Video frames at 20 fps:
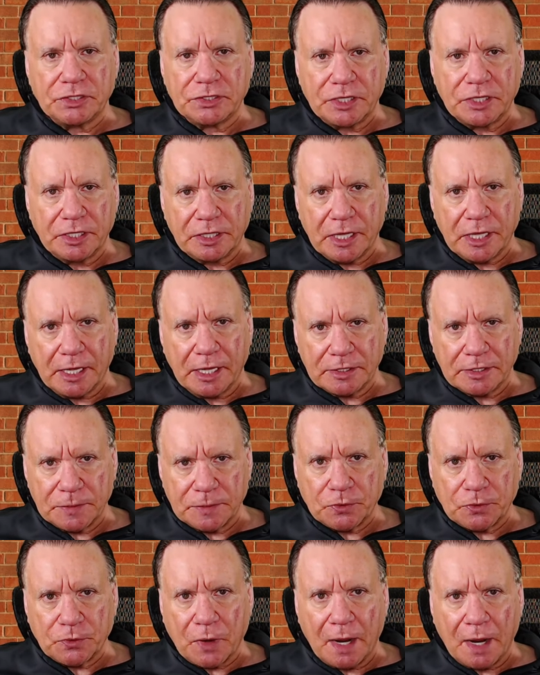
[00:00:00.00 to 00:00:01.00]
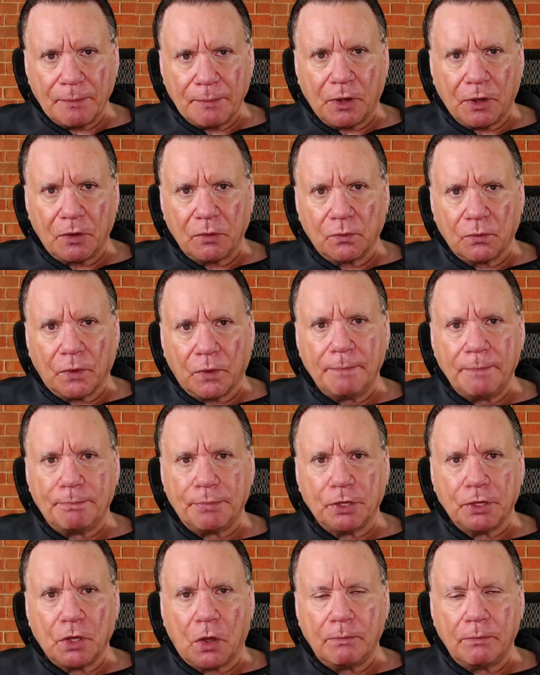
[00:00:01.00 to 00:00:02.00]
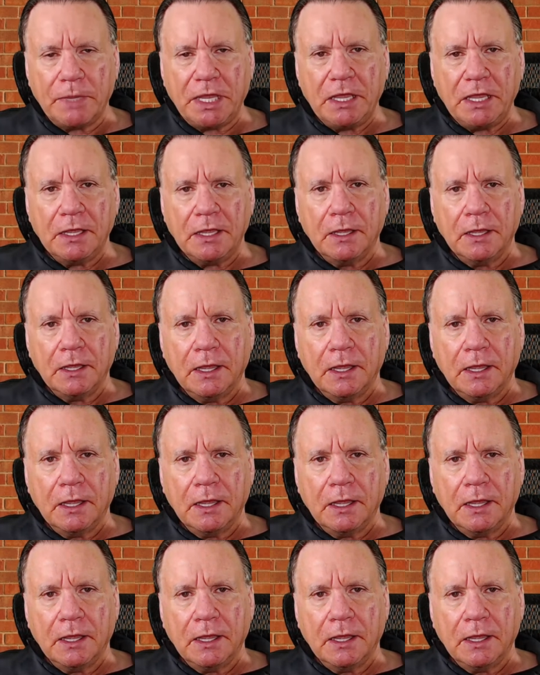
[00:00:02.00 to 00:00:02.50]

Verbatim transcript: Just hit that subscribe button right below me.